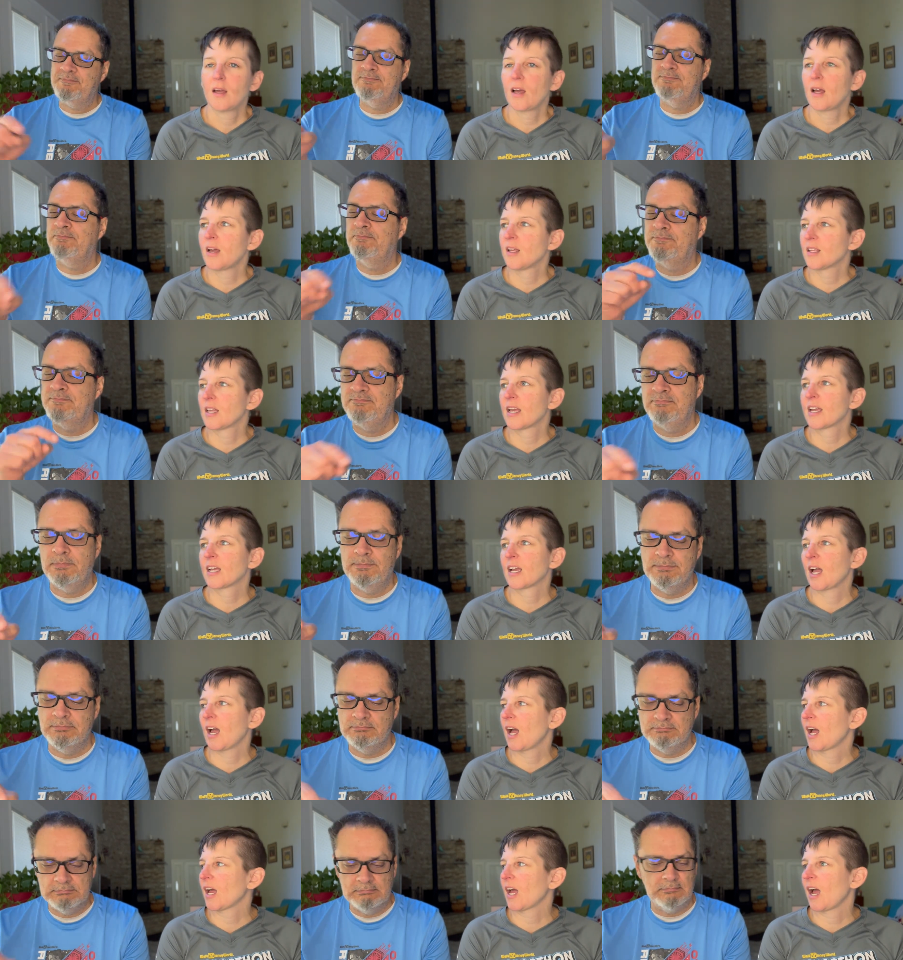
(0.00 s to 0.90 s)
Speaker 1: Like,
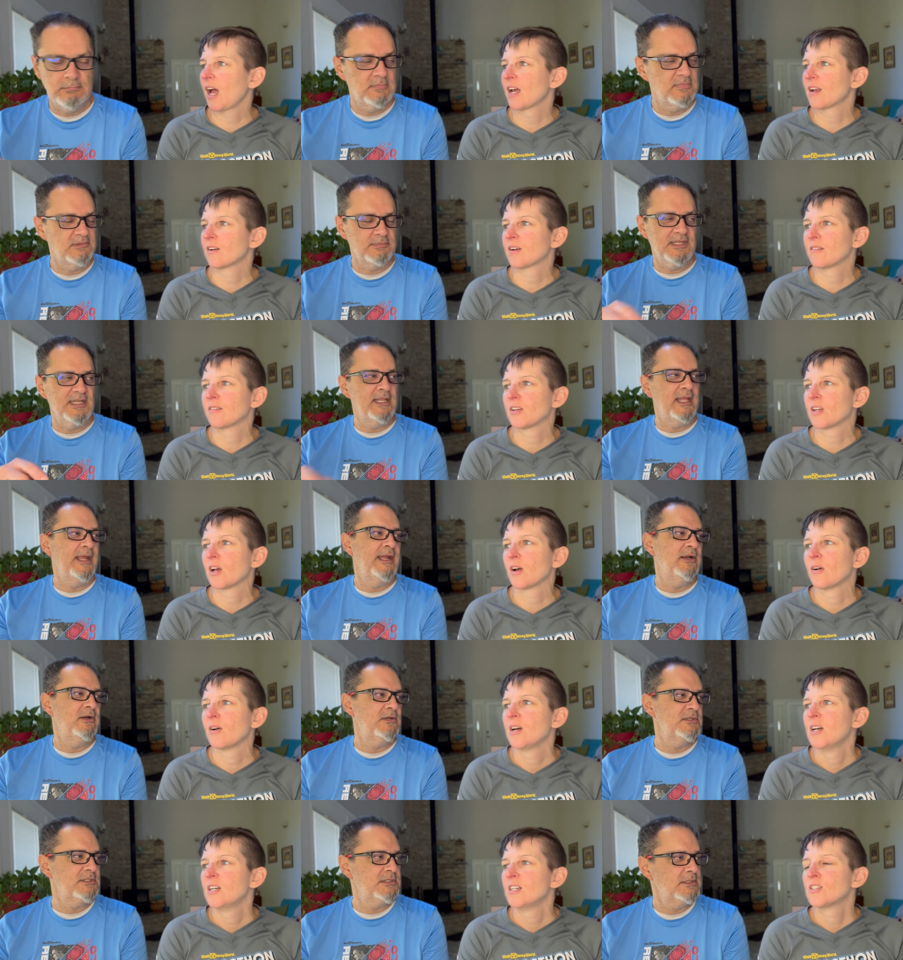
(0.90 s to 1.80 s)
I, I don't even
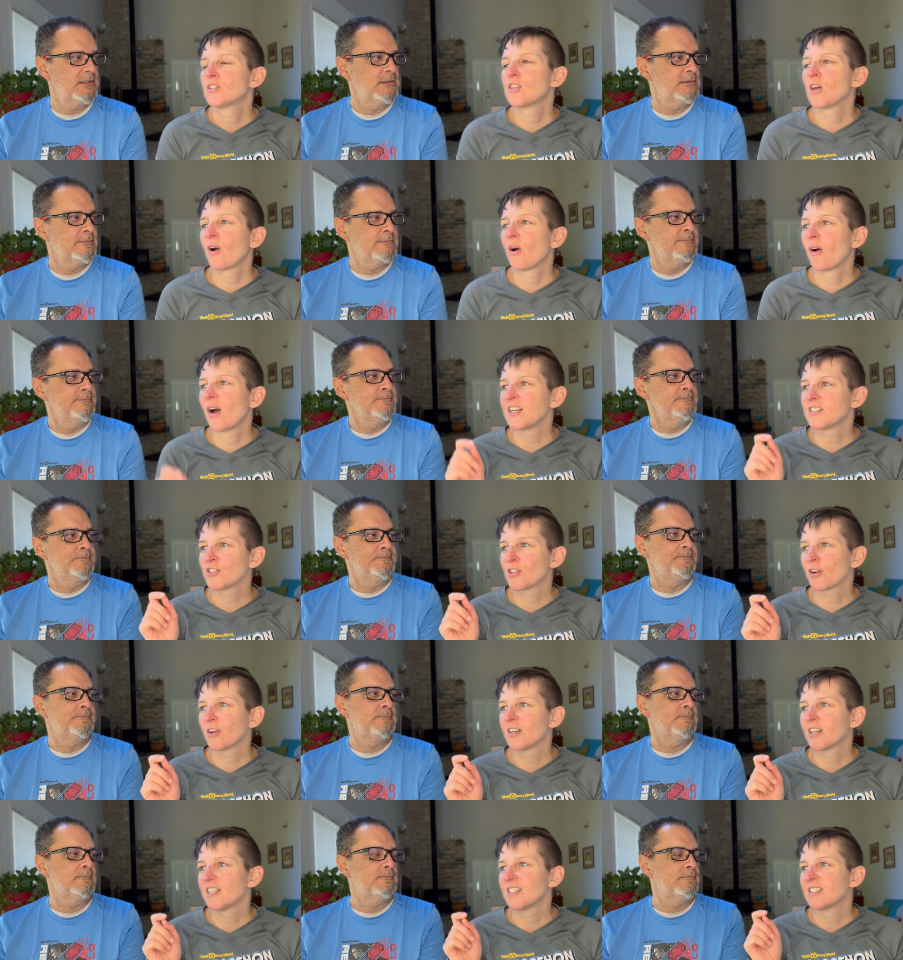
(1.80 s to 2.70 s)
know. so I
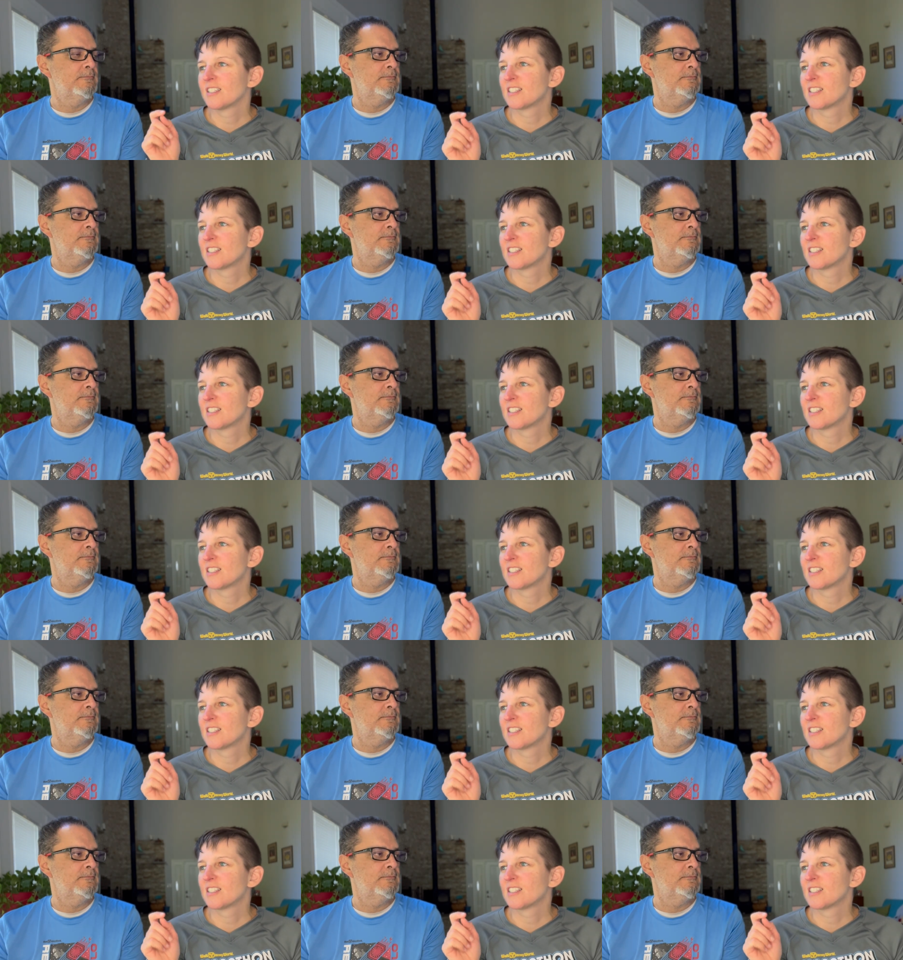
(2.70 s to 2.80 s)
started at